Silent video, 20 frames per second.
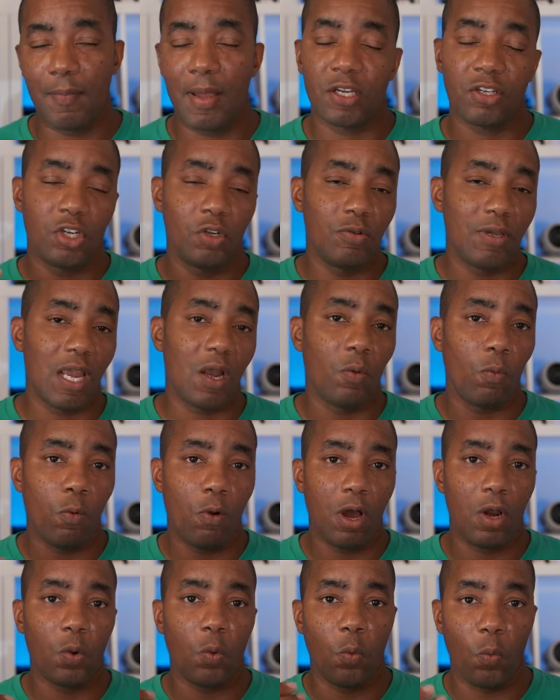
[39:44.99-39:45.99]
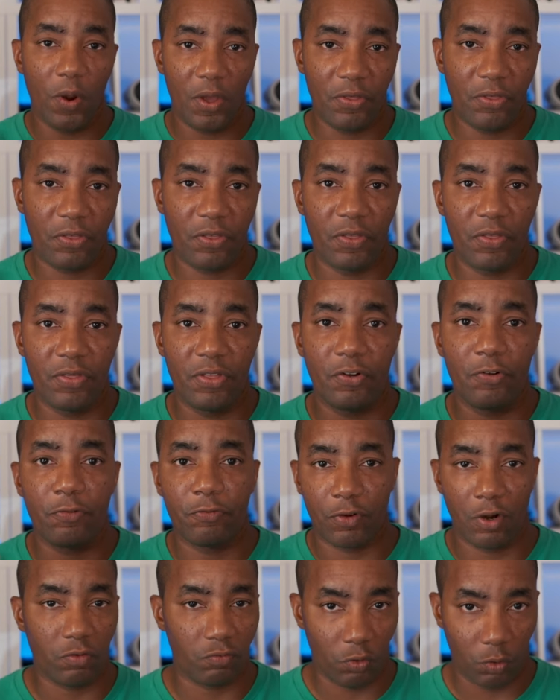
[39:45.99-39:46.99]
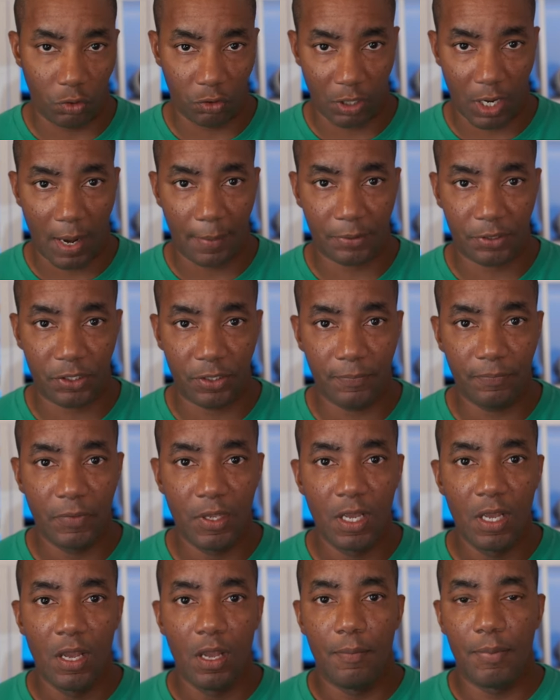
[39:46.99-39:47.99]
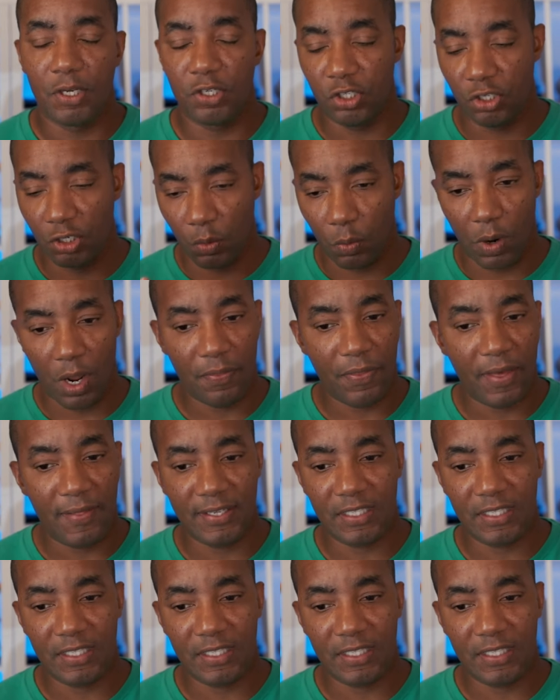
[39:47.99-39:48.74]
Make sure you get one with the front roller option, because you're gonna want that.